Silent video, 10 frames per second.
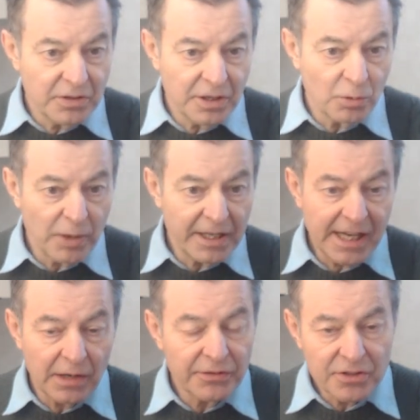you know,
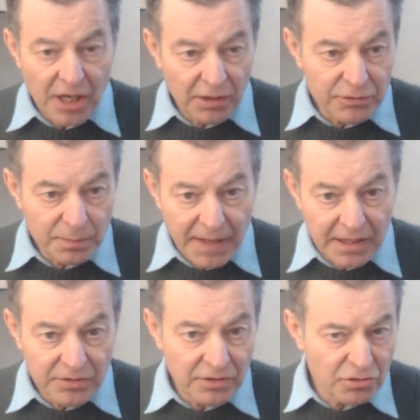renting out the shelf
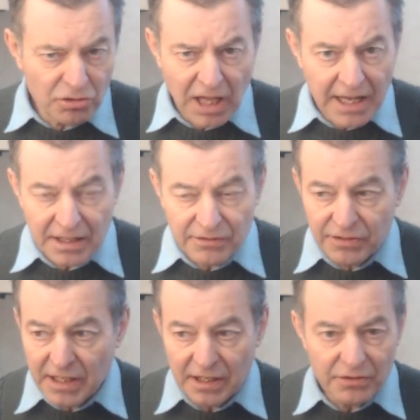space and slotting
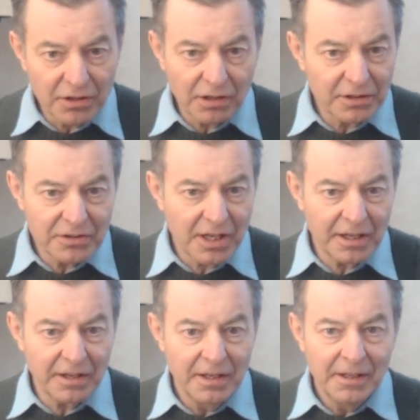fees and all this
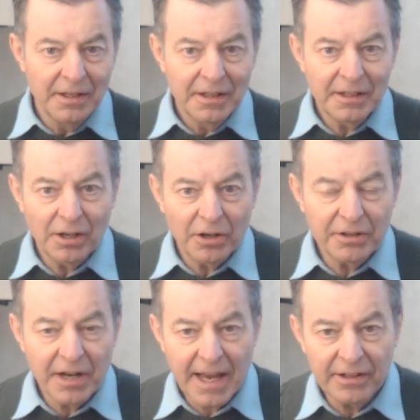kind of, you know,
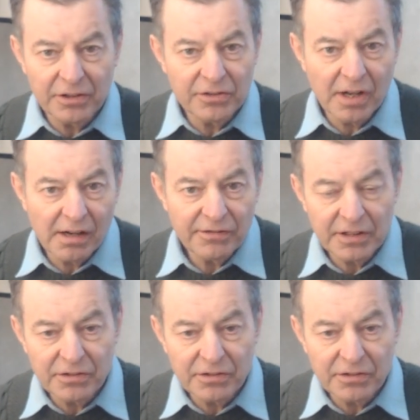underhanded stuff.